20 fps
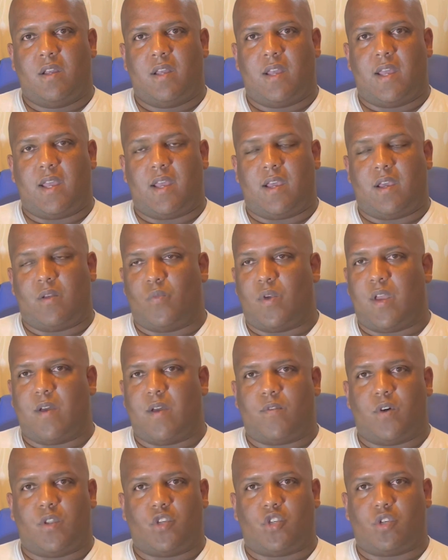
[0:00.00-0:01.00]
And we have
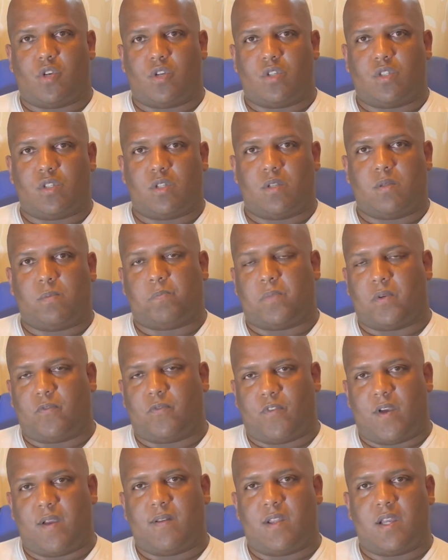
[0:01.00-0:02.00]
other shirts, but
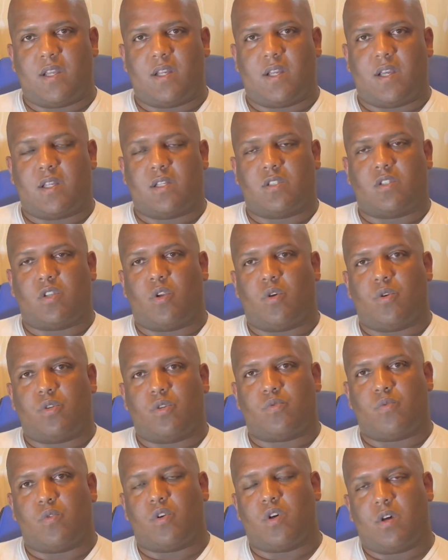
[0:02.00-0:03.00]
$5.99 is the
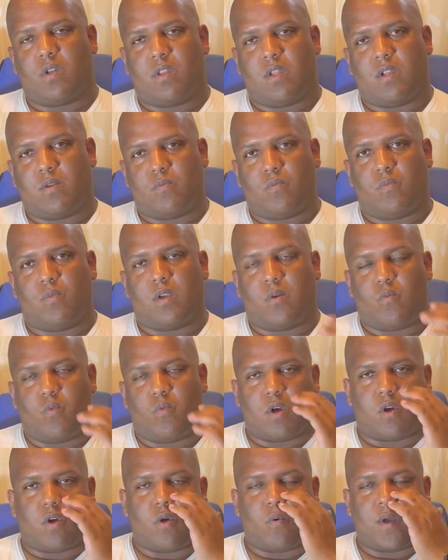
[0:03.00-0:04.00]
lowest we'll go, and then we
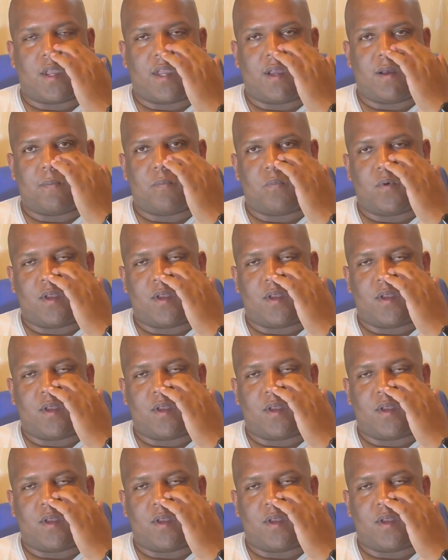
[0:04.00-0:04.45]
work our way up.